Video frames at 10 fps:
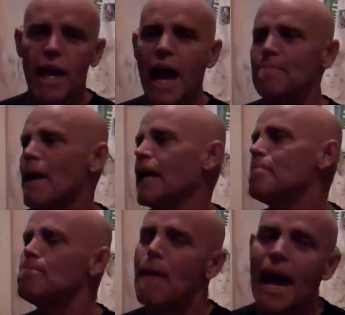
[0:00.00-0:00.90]
had been
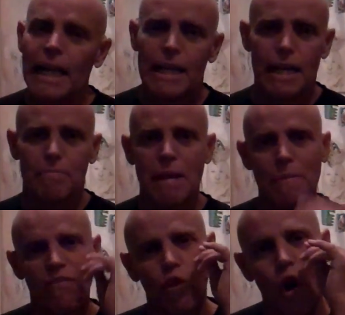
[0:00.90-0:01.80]
embedded in me
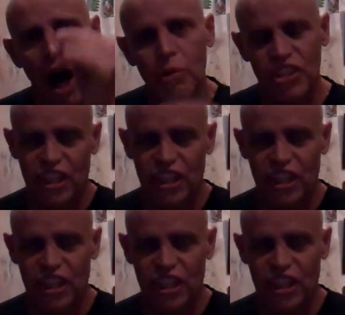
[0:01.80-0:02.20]
before I was